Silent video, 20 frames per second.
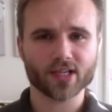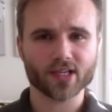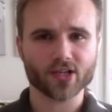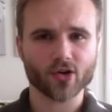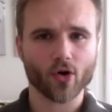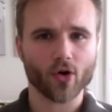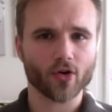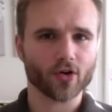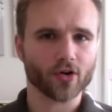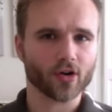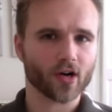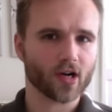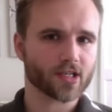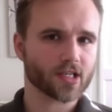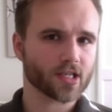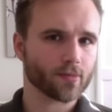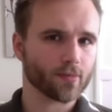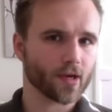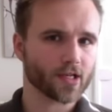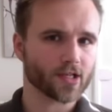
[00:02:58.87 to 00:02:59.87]
it's harder to
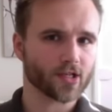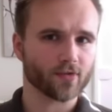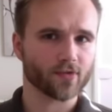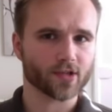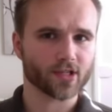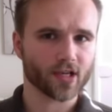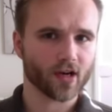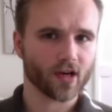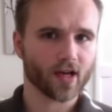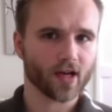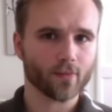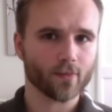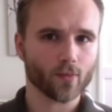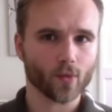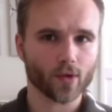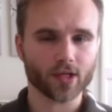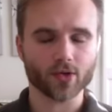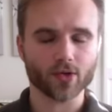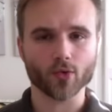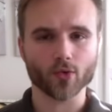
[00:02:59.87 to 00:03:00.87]
customize over time
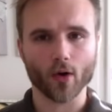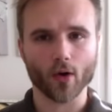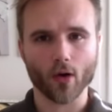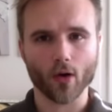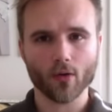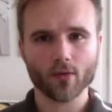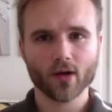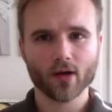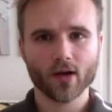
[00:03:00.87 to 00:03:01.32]
when you grow.